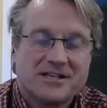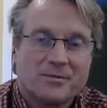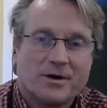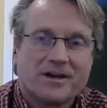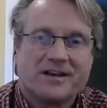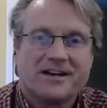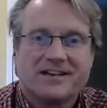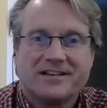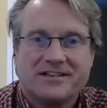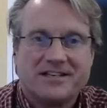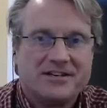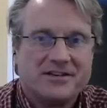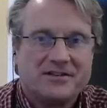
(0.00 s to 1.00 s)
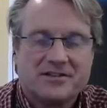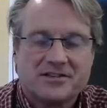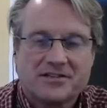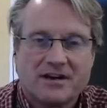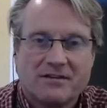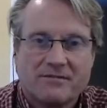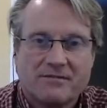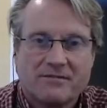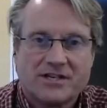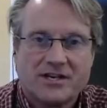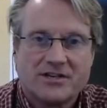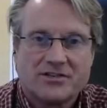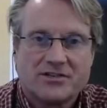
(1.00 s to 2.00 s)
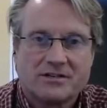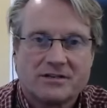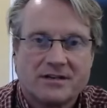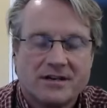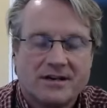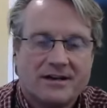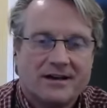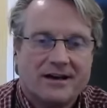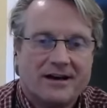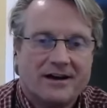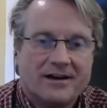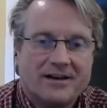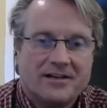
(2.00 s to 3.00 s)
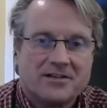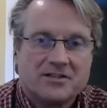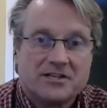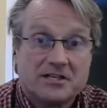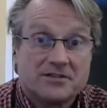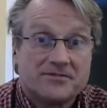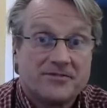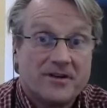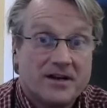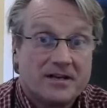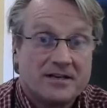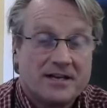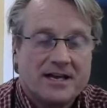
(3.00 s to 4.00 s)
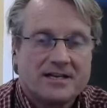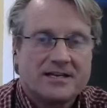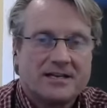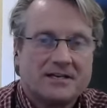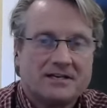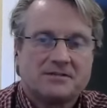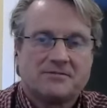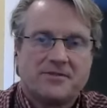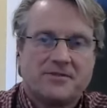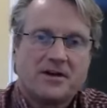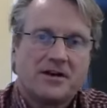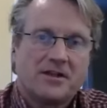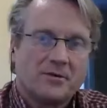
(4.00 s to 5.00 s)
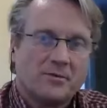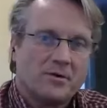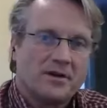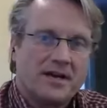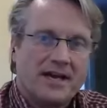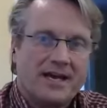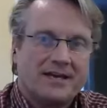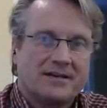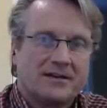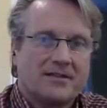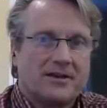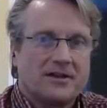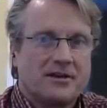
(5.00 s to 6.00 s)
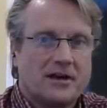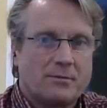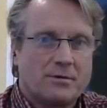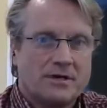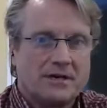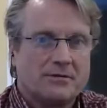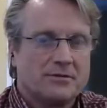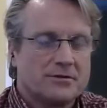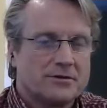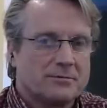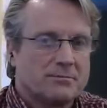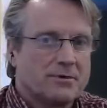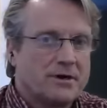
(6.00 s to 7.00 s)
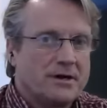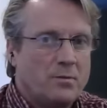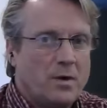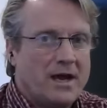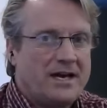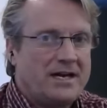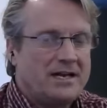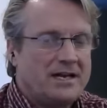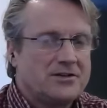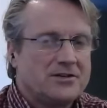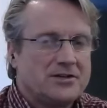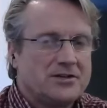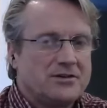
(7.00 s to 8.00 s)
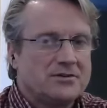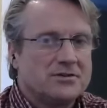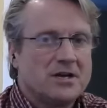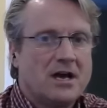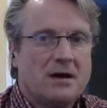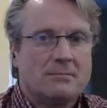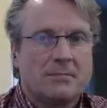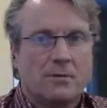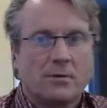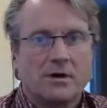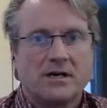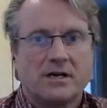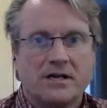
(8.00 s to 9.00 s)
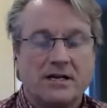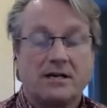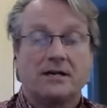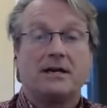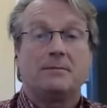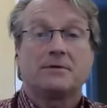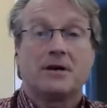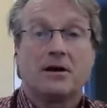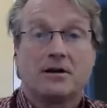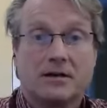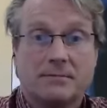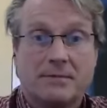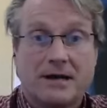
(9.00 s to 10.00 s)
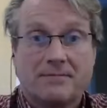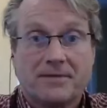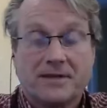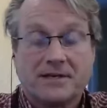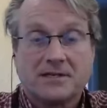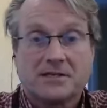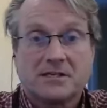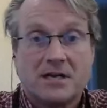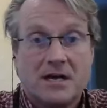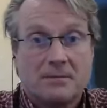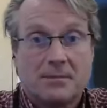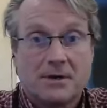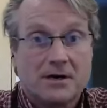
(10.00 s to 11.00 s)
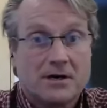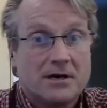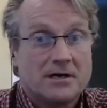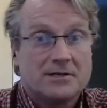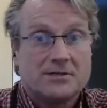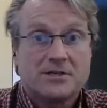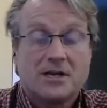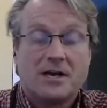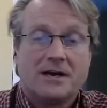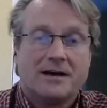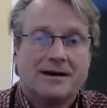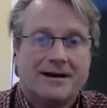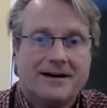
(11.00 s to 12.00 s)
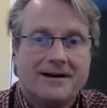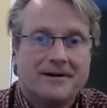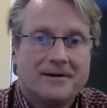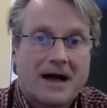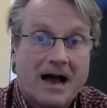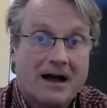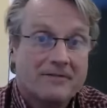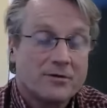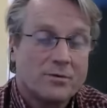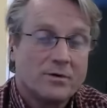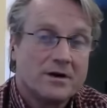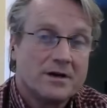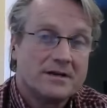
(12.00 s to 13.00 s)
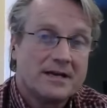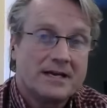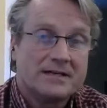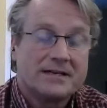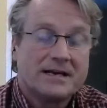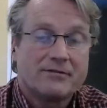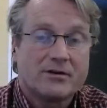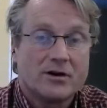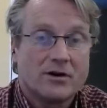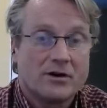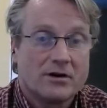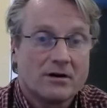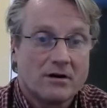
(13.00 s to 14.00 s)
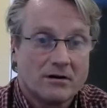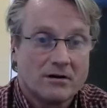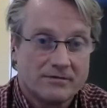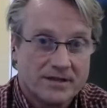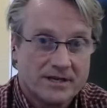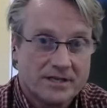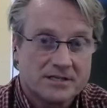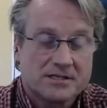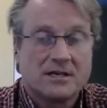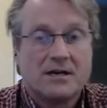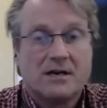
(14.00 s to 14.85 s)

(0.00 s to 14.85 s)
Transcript: we're going to continue this conversation. It's fun on the one hand. On the other hand, we're dealing with some pretty weighty issues, but we're going to keep talking about this because I, for one, had never heard all of this